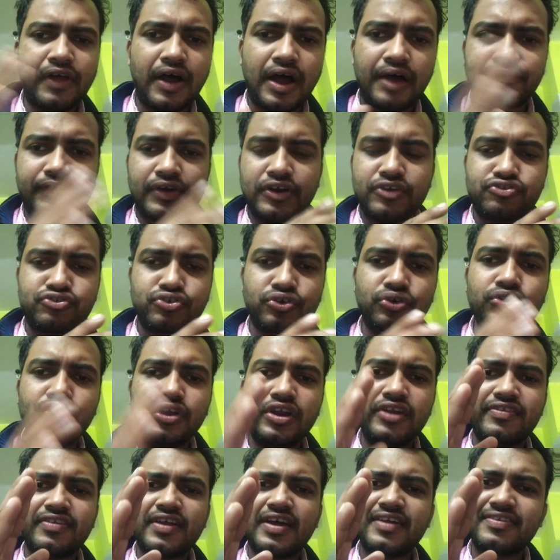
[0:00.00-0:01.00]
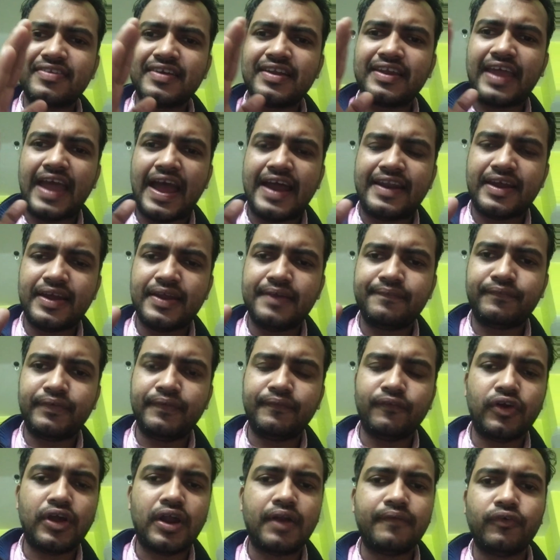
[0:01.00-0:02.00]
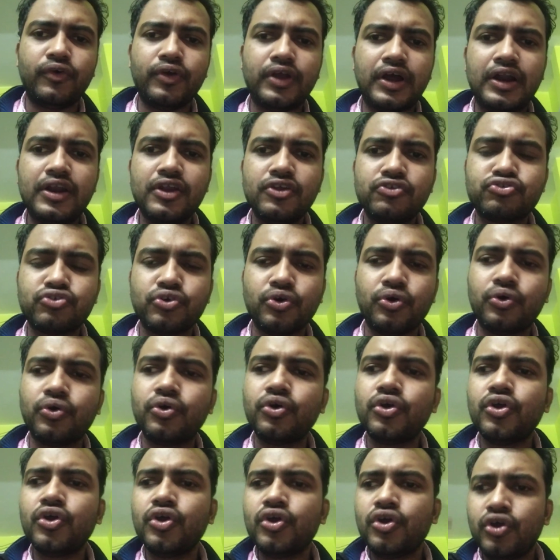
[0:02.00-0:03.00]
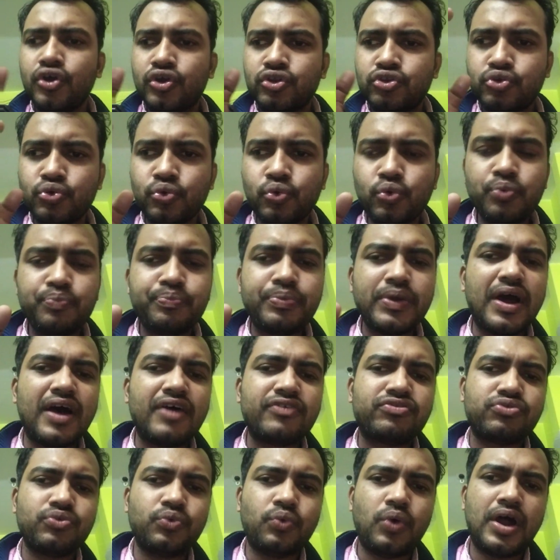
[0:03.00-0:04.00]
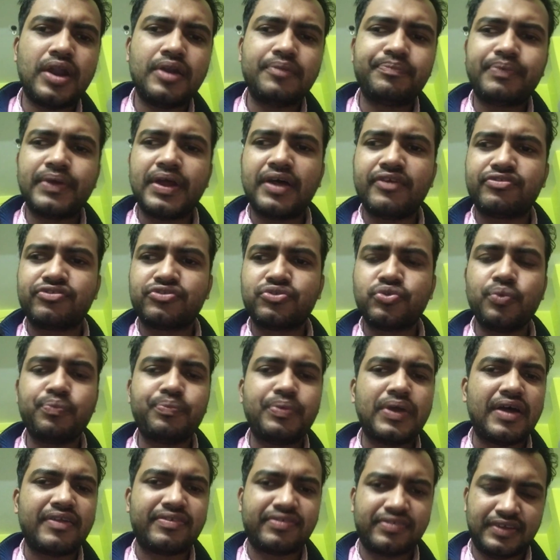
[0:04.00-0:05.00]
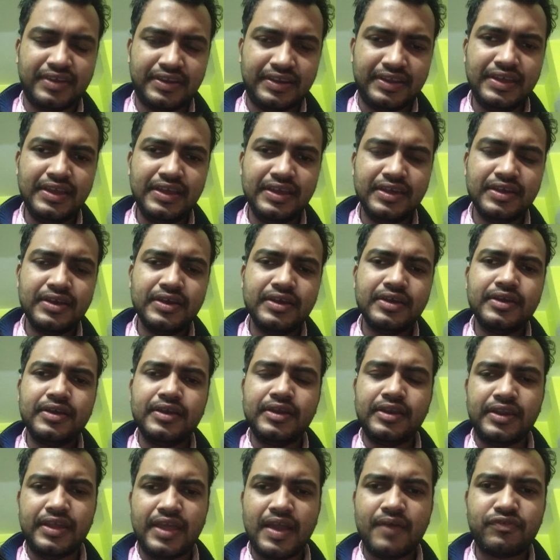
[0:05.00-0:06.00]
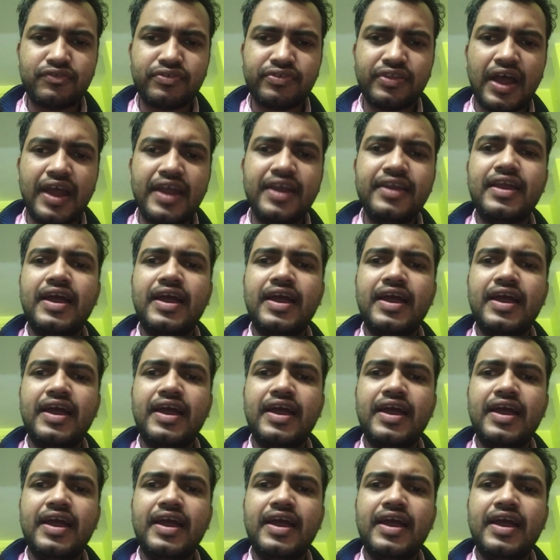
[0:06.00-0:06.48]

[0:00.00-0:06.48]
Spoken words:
upper jaw, incisor, canine, premolar, molar. So 2 plus 1 plus 2 plus 3 in the left side,